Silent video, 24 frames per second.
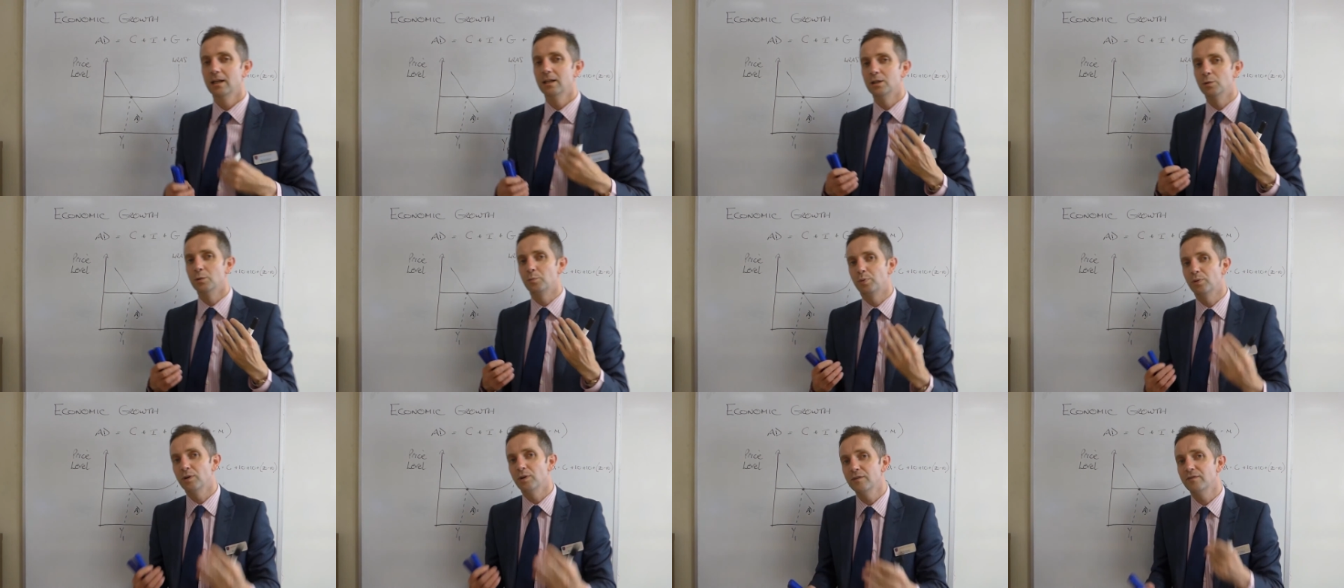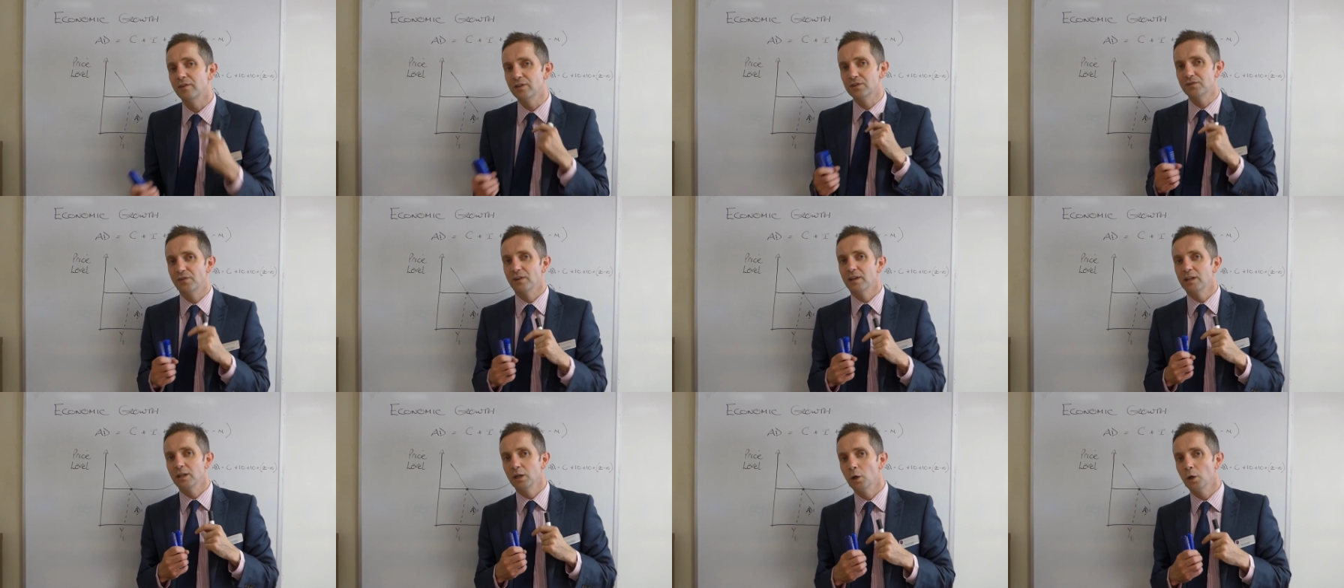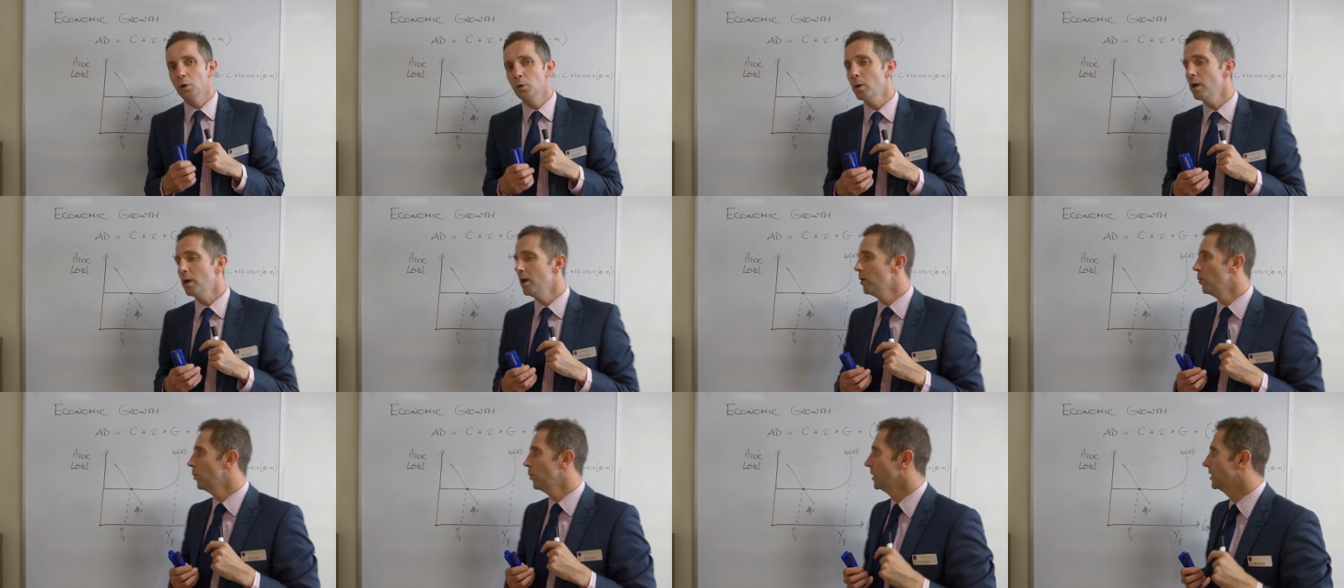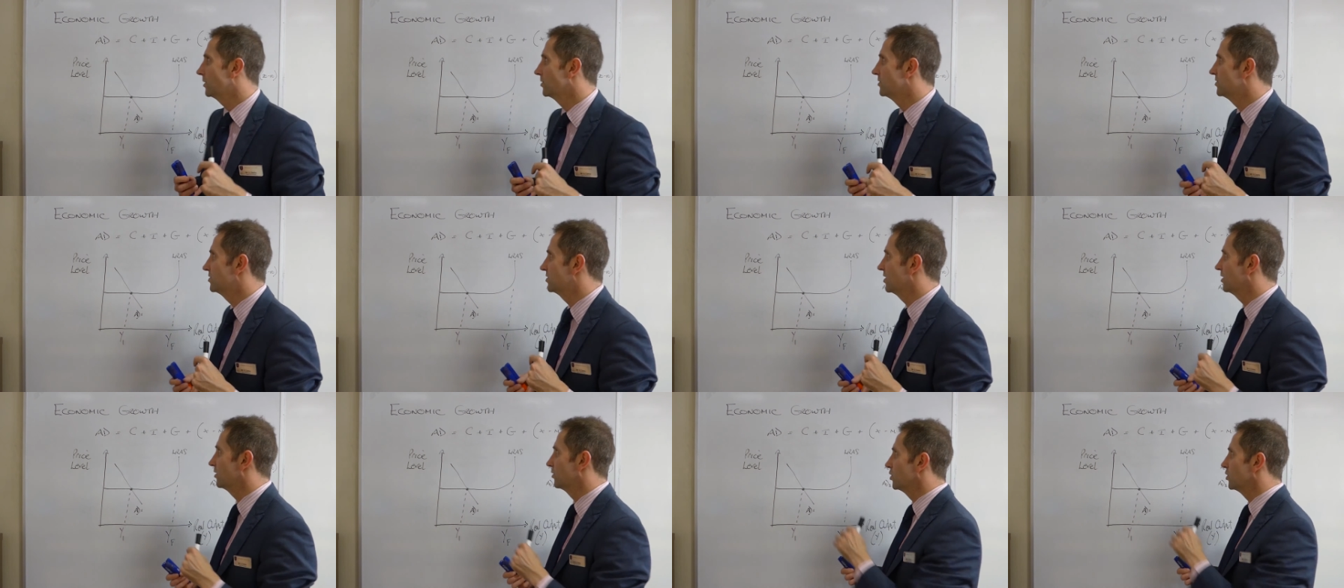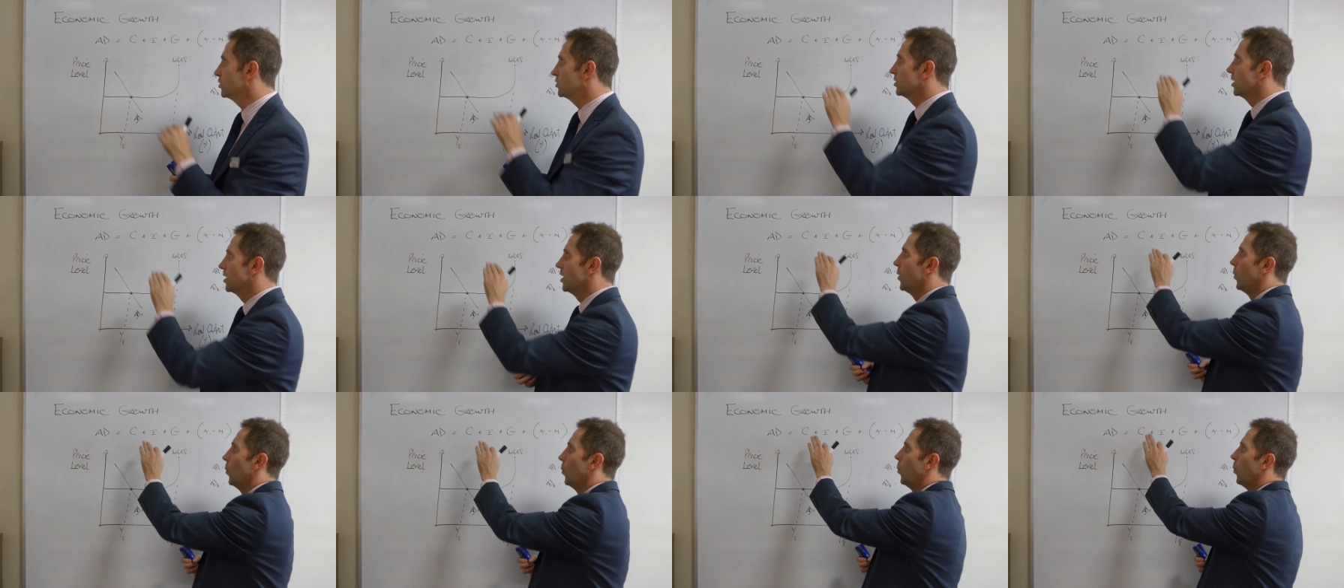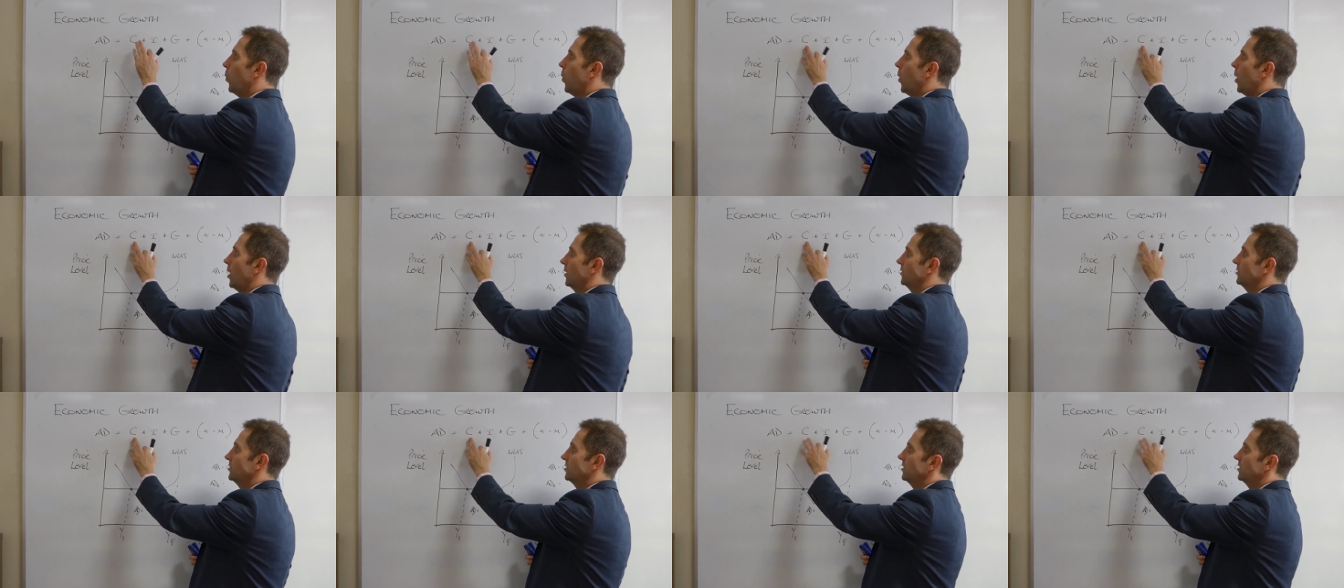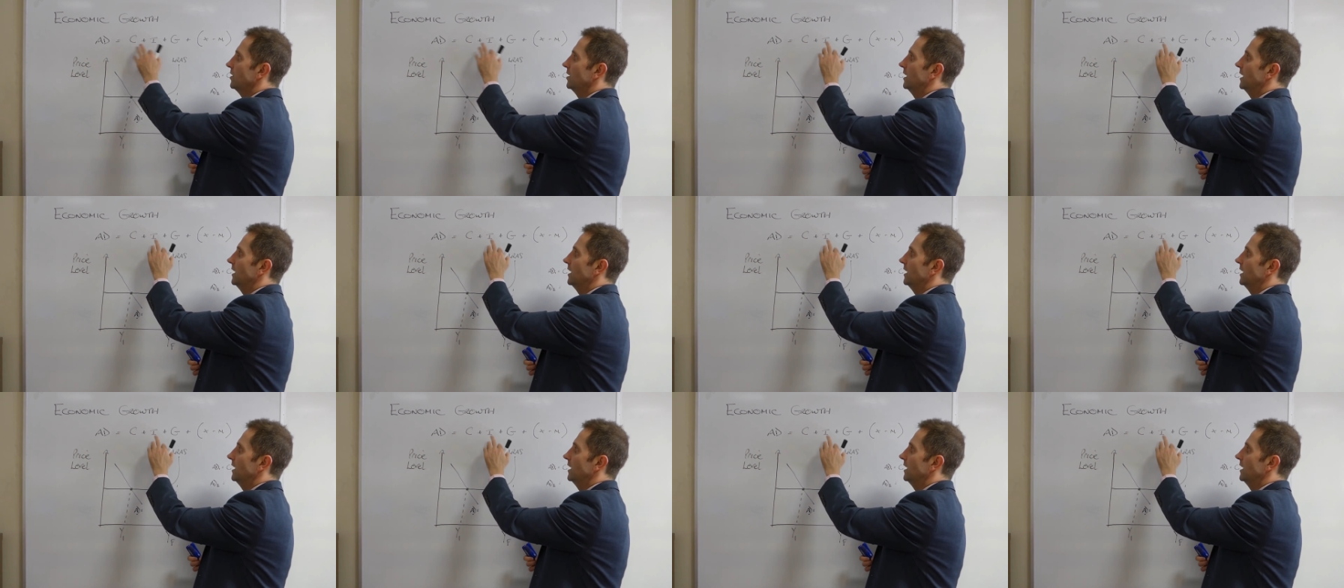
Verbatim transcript: In the previous video, we considered what